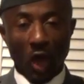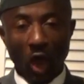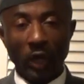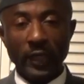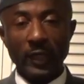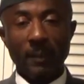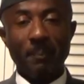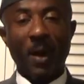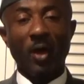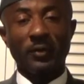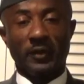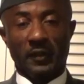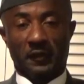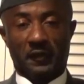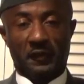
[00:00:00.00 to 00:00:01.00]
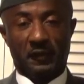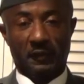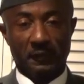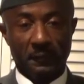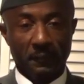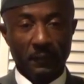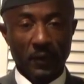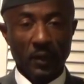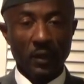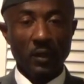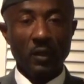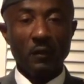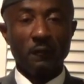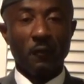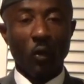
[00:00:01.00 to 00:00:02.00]
talking about this
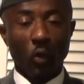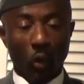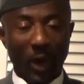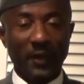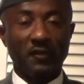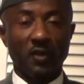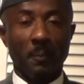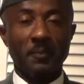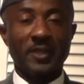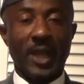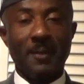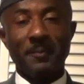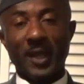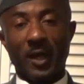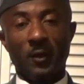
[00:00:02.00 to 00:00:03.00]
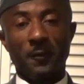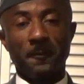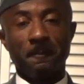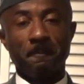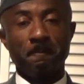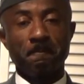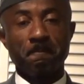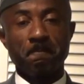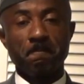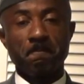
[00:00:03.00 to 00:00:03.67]
for quite some time now.